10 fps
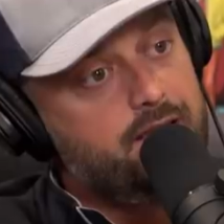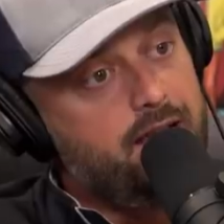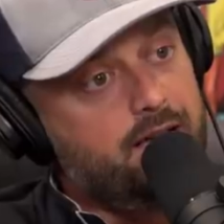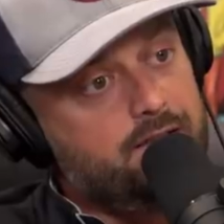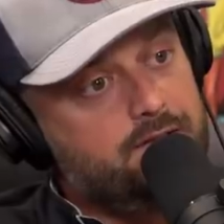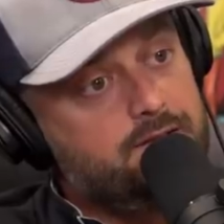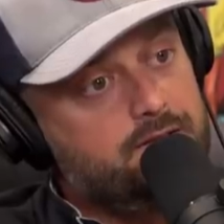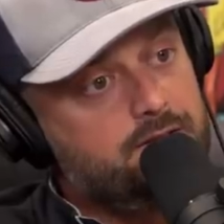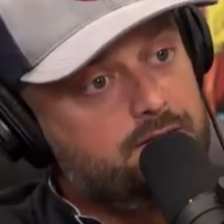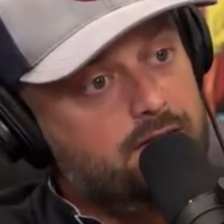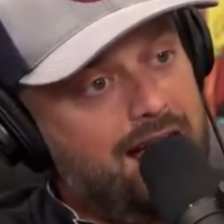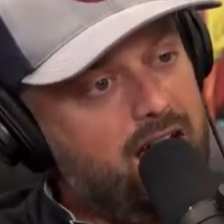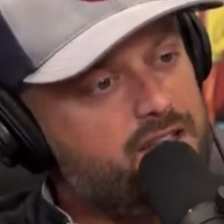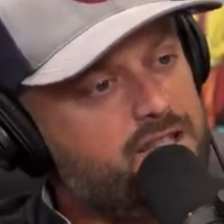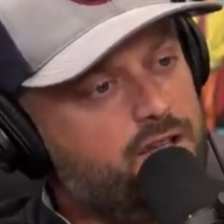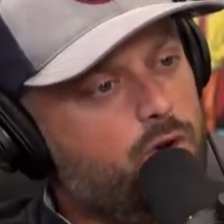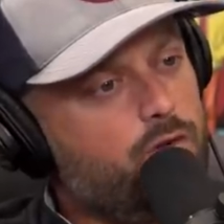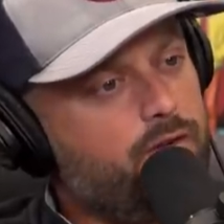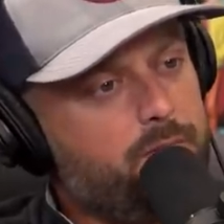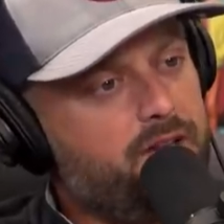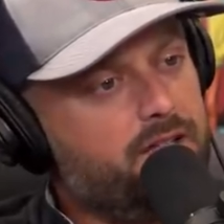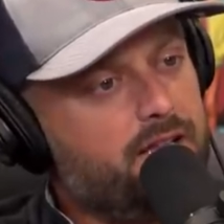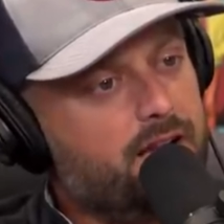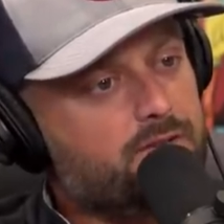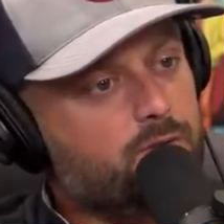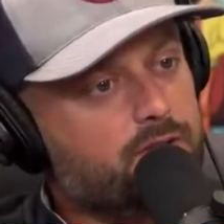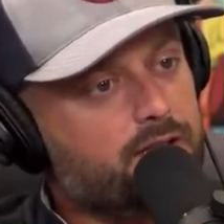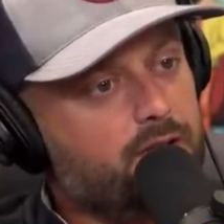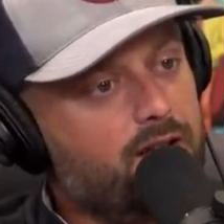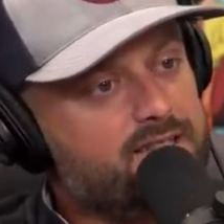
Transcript: Yeah. Is it? Honestly, don't know if I've been to the dinosaur thing though.